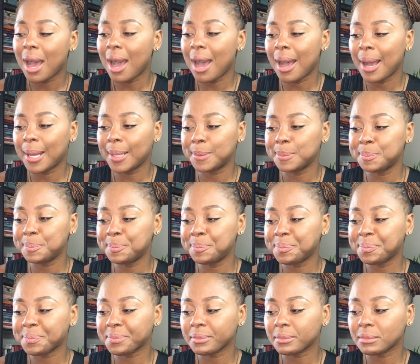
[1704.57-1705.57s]
Um,
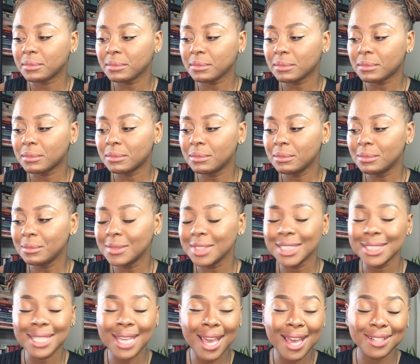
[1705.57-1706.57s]

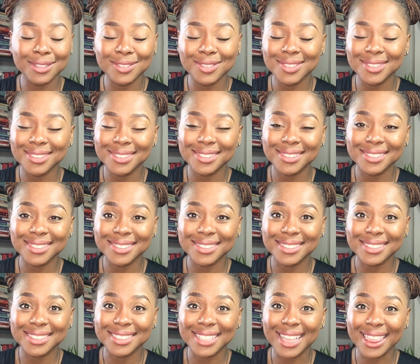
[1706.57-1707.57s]
yeah,
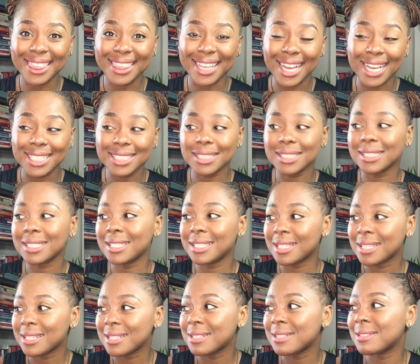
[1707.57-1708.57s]
that
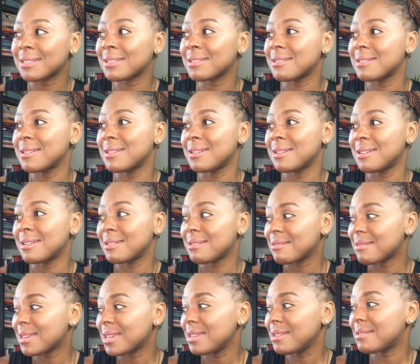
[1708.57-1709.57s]
is
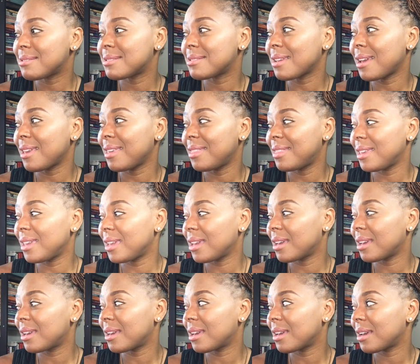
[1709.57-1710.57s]
it, I
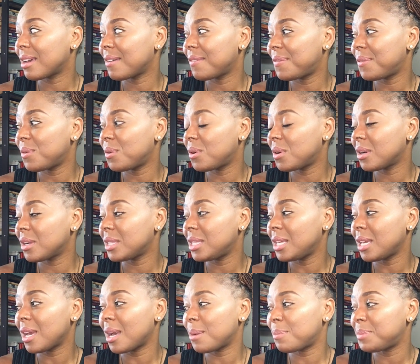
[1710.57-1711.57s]
think, for
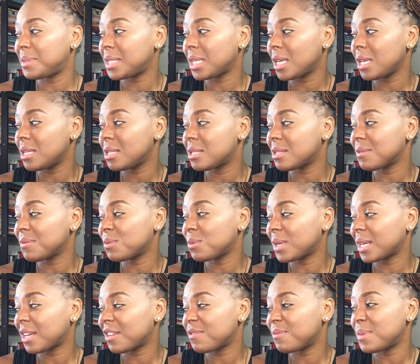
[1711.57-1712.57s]
the updates of
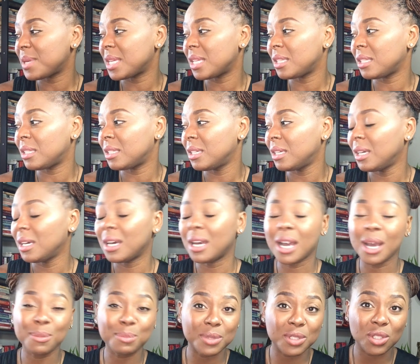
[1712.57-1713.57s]
what I've been
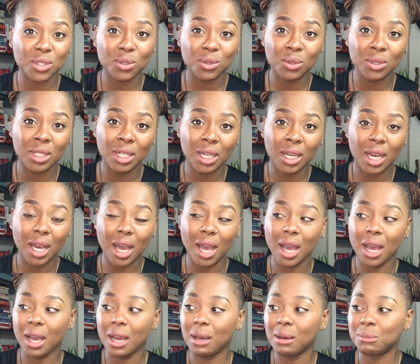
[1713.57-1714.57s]
up to,
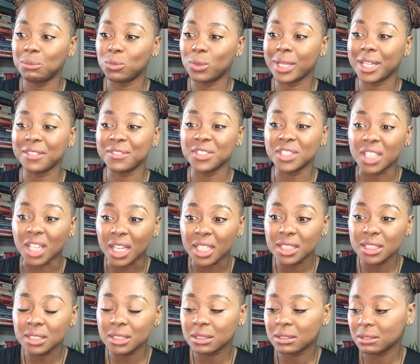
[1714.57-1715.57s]
um, what I've
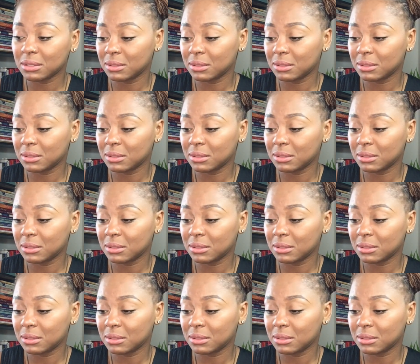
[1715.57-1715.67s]
done,